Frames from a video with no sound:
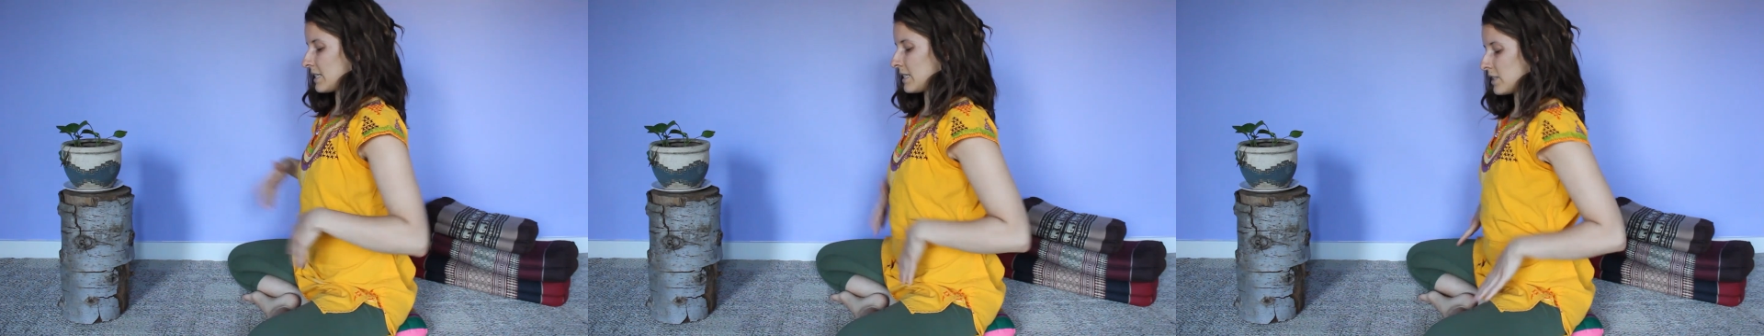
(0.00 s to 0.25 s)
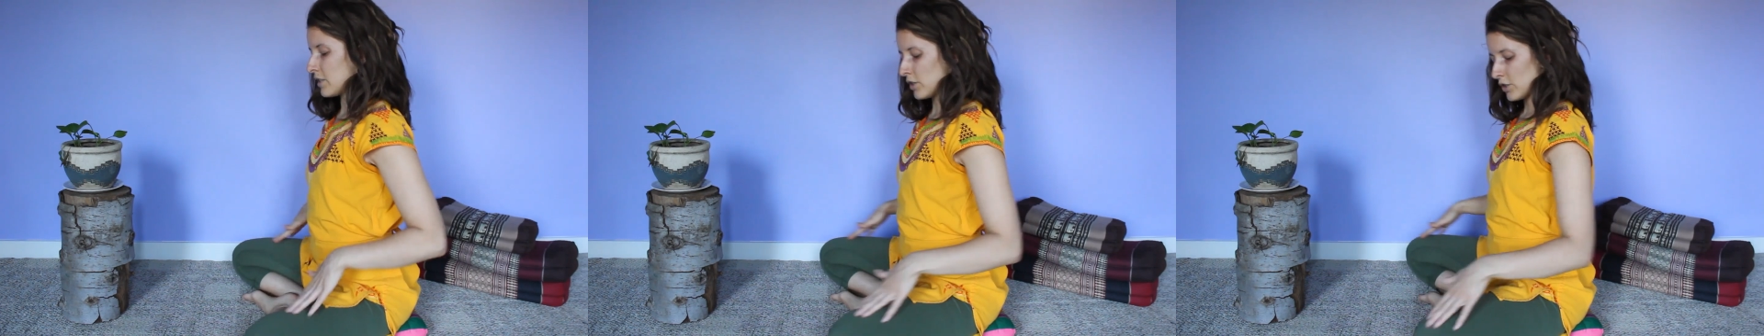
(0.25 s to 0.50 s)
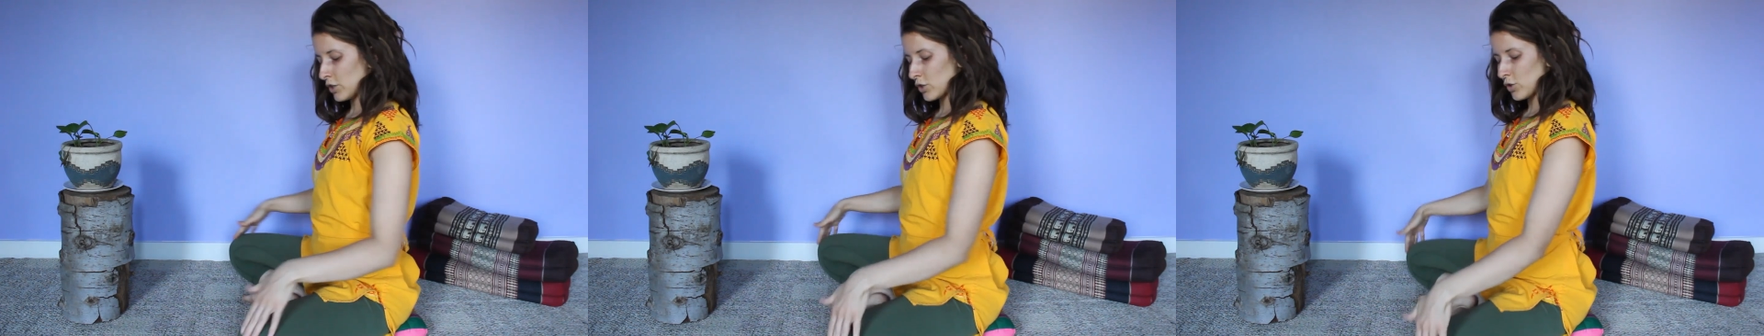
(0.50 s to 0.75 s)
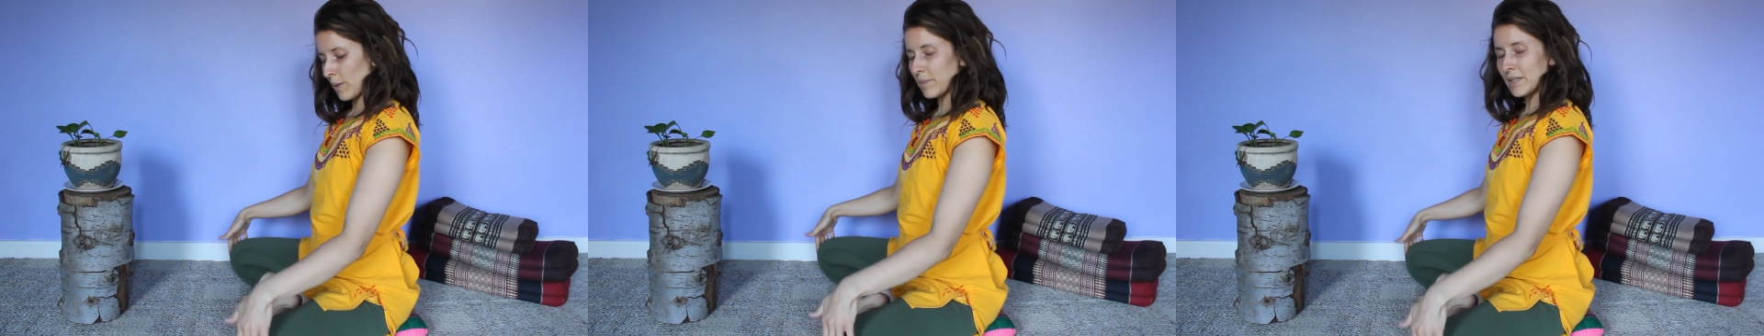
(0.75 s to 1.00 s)
easier to
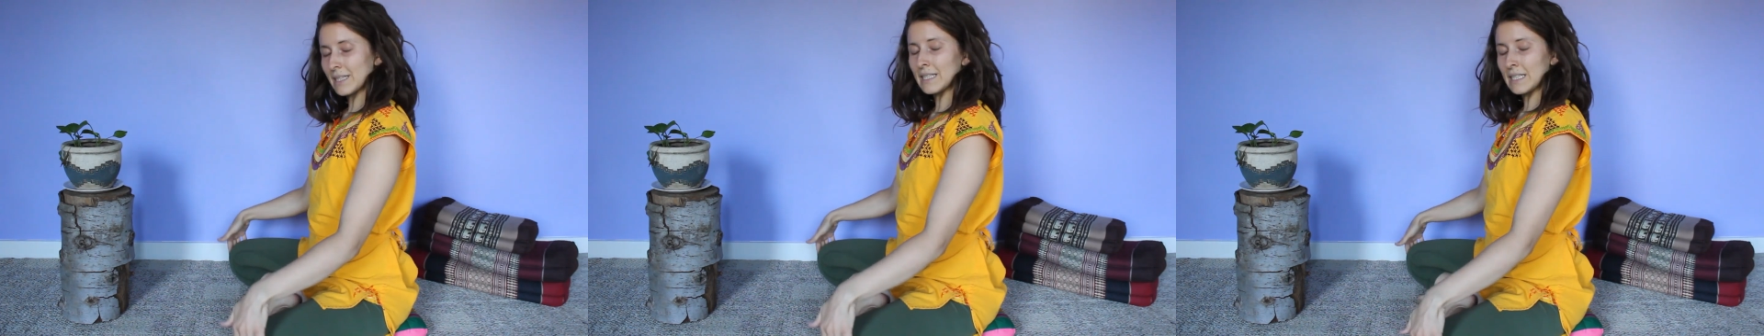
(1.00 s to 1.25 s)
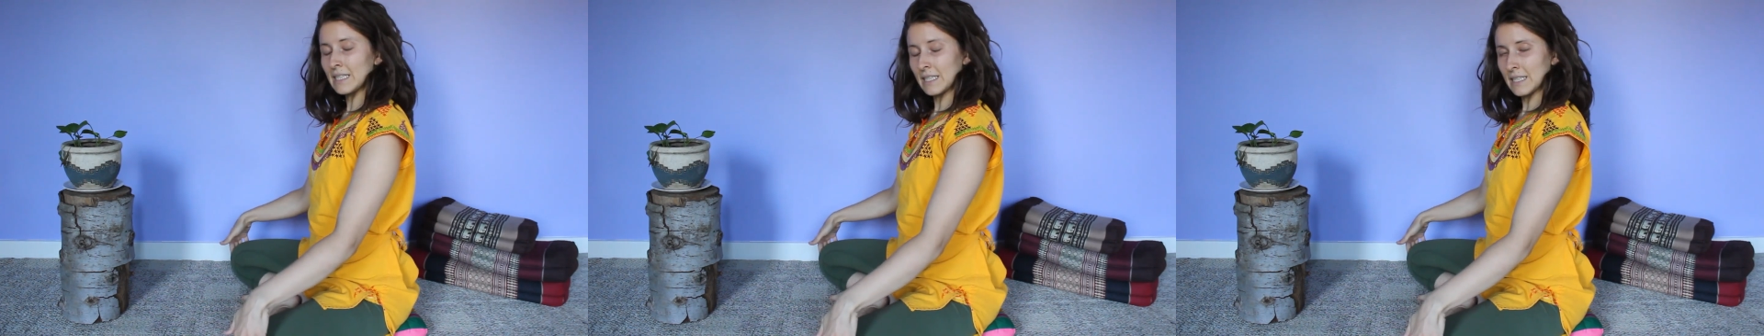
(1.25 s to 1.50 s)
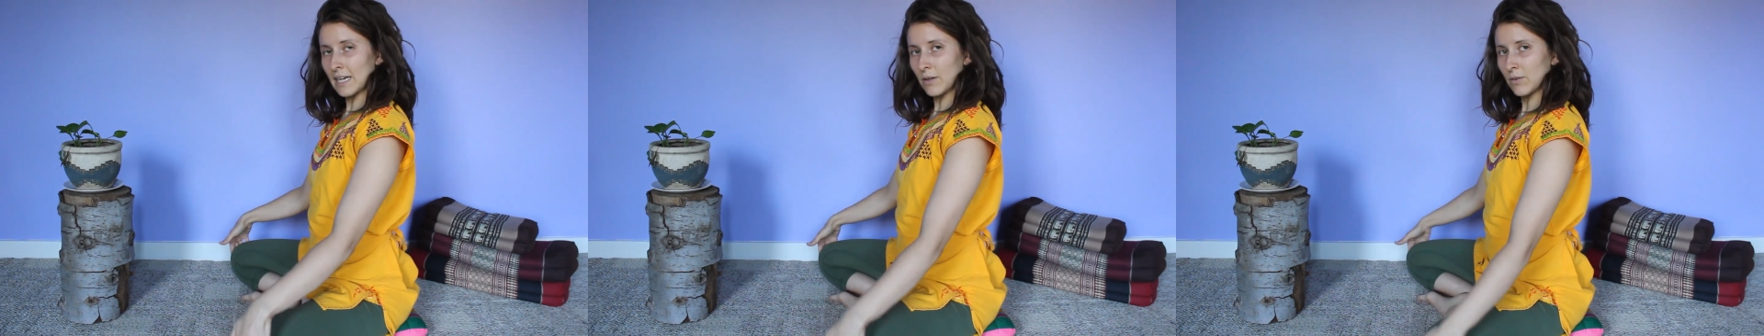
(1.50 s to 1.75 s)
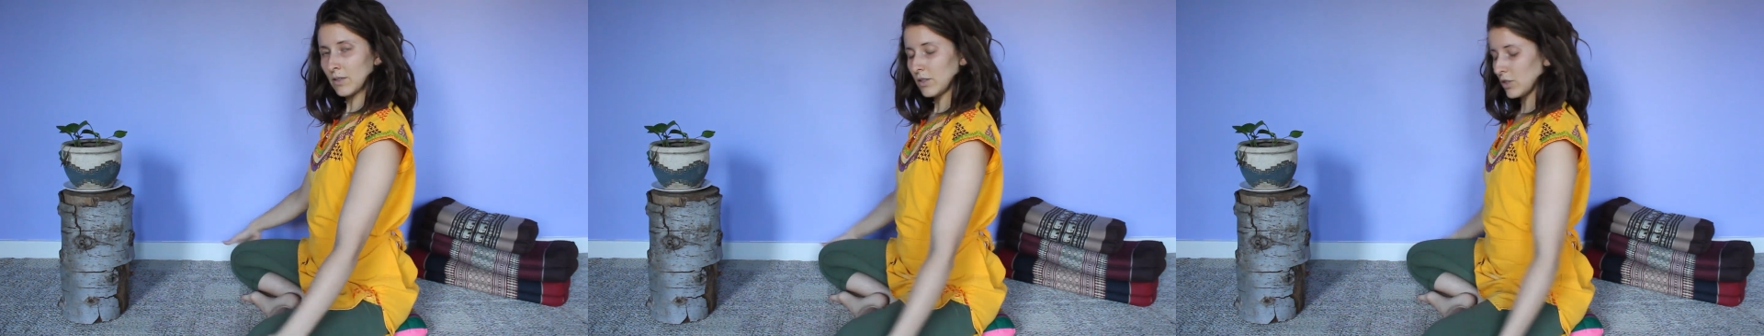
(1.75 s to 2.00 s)
drop the knees
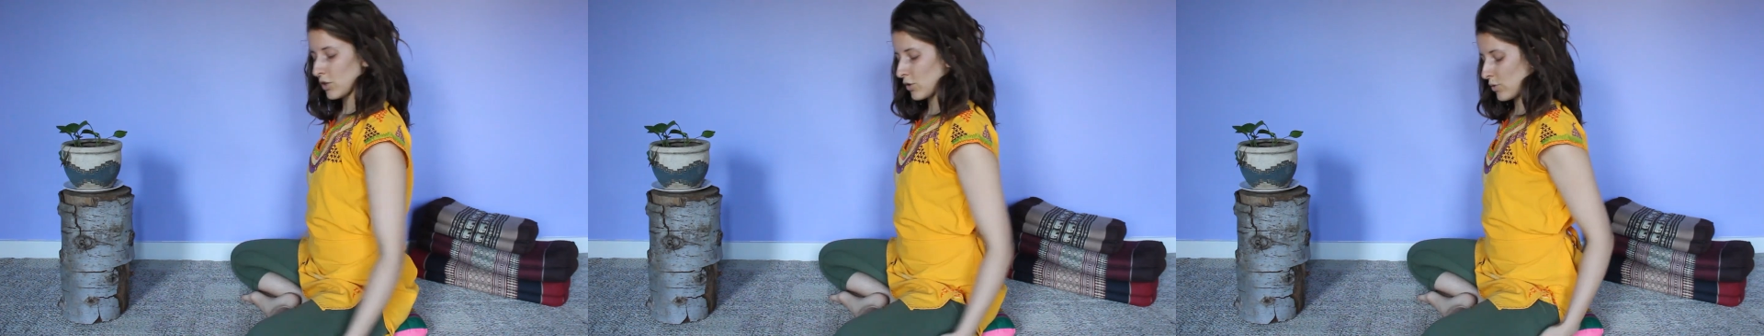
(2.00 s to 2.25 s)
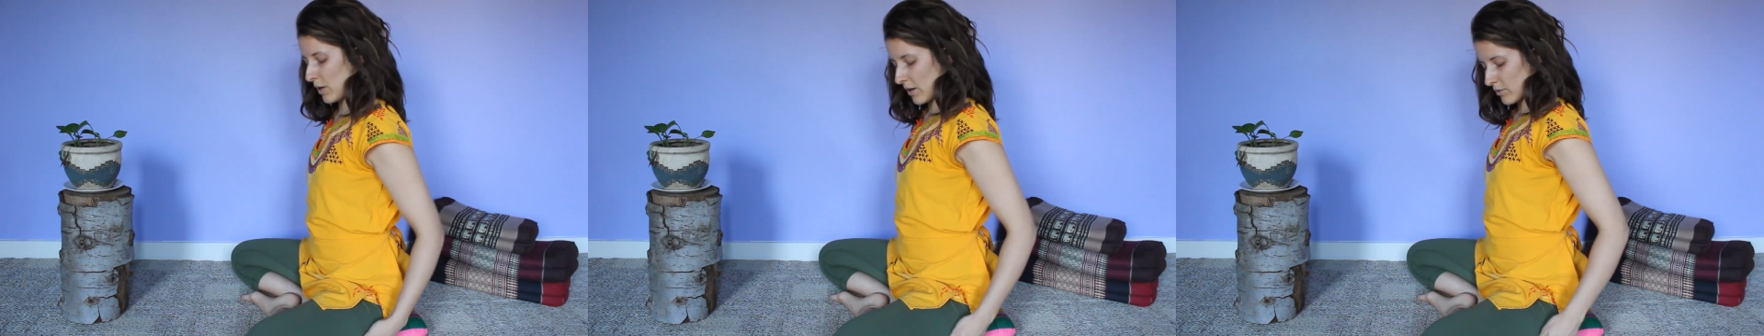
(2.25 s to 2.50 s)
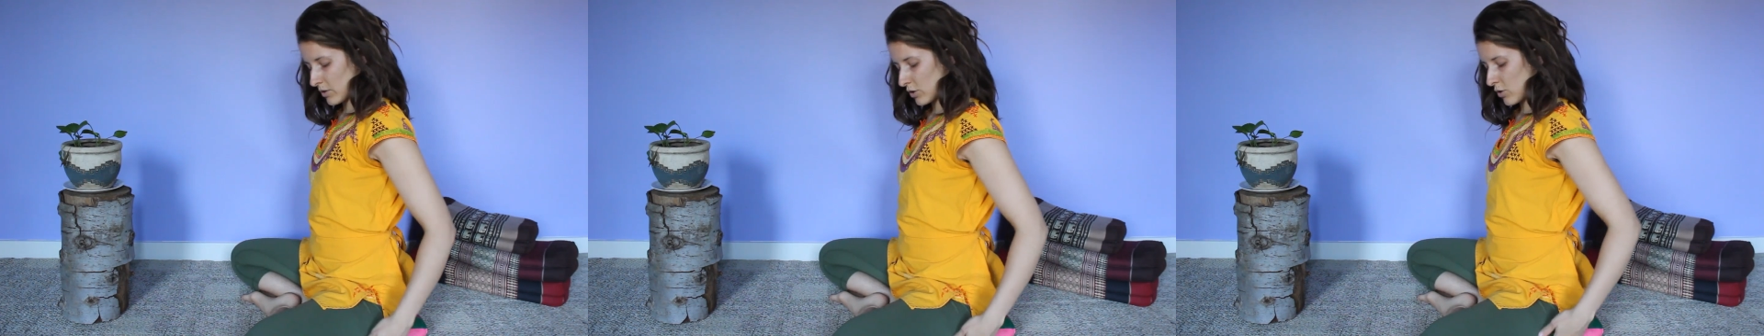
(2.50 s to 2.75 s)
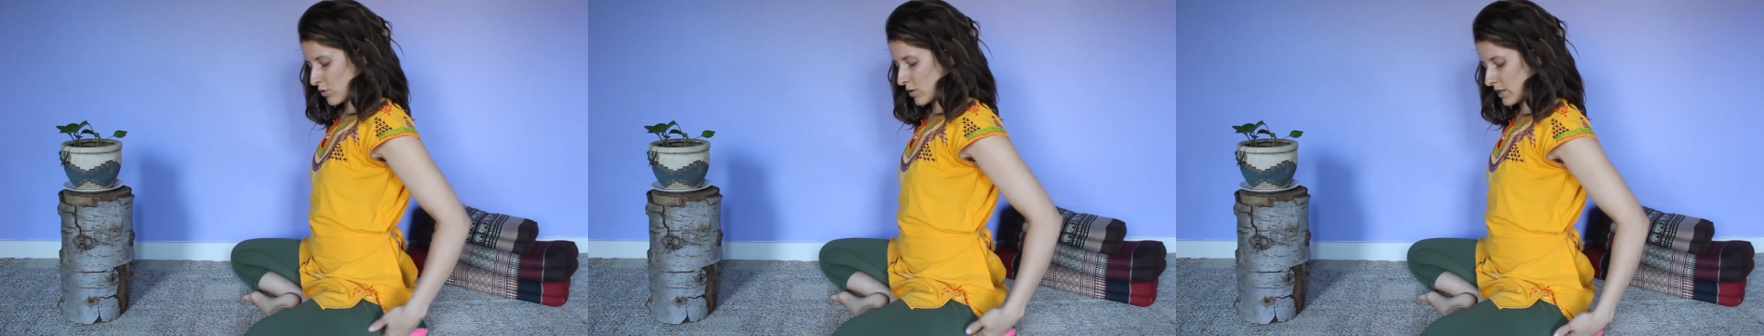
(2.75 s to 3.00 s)
down to the ground.
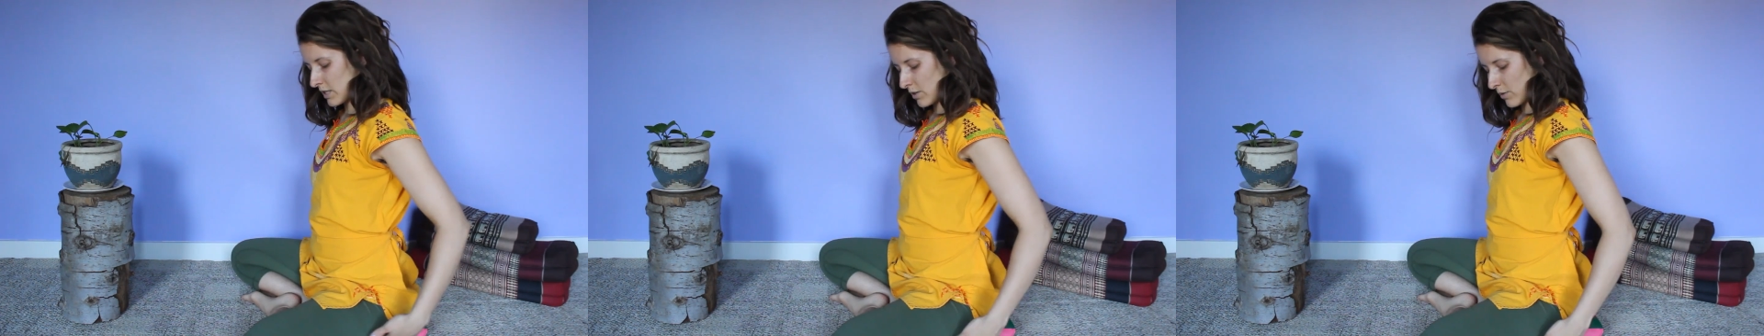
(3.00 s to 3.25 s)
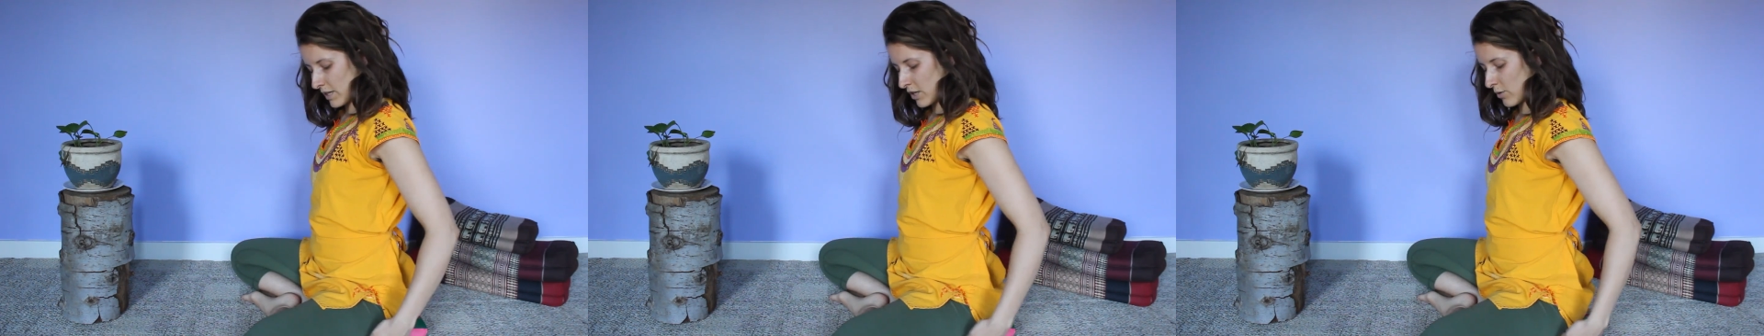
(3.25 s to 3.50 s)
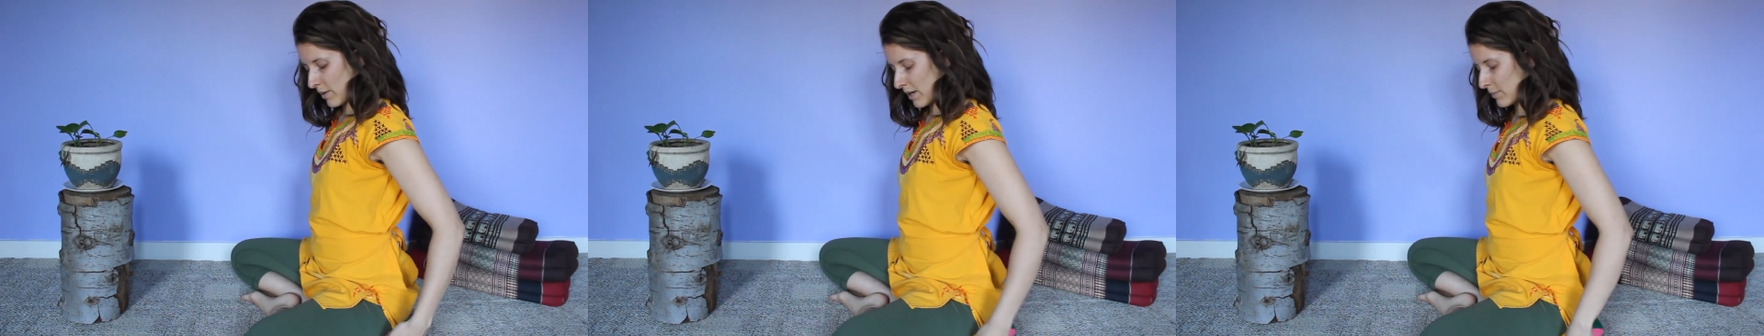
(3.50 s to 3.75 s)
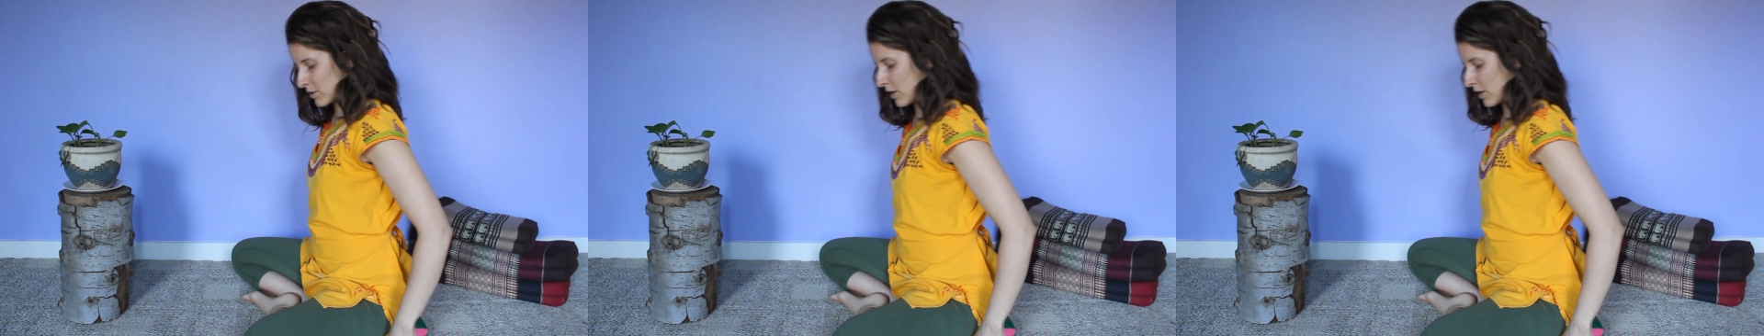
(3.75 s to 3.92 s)
So you can see here my hips are